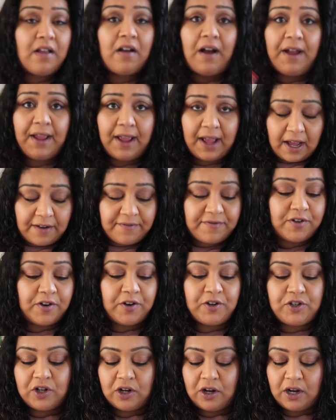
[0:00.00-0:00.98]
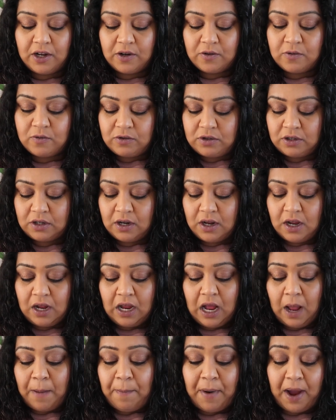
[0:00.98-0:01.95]
I have no child,
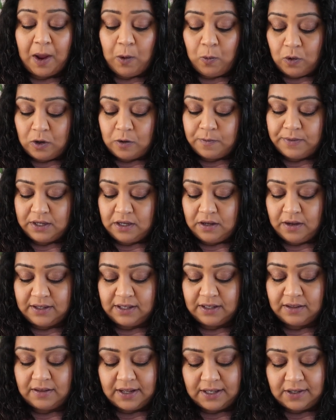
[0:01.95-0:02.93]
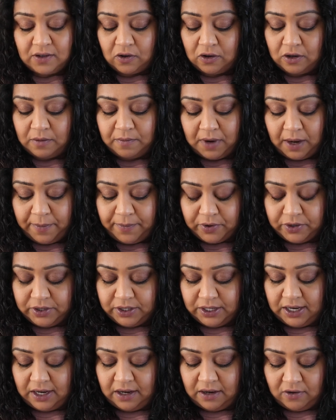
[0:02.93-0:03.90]
but I will be using this on my
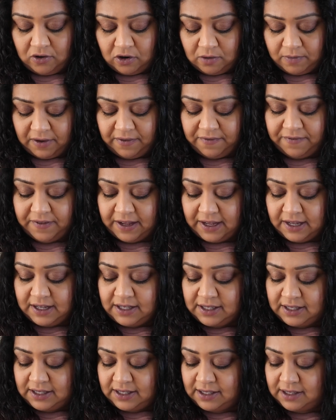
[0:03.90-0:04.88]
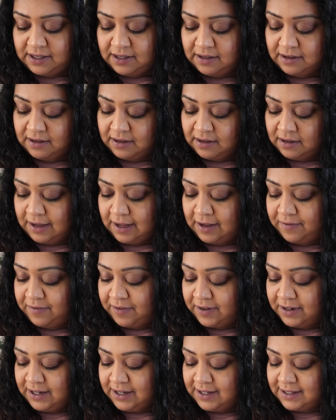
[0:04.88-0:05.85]
body, not my face. How
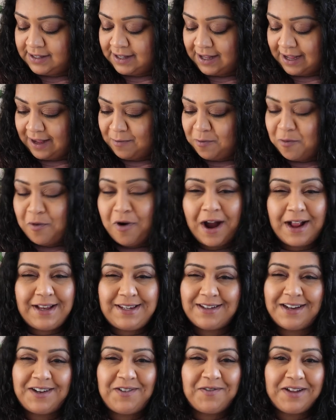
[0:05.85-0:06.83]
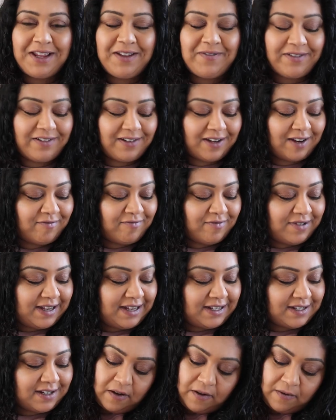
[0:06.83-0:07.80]
funny is that? Why did I not even like
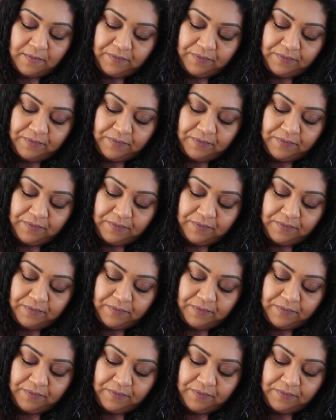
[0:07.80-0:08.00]
read it?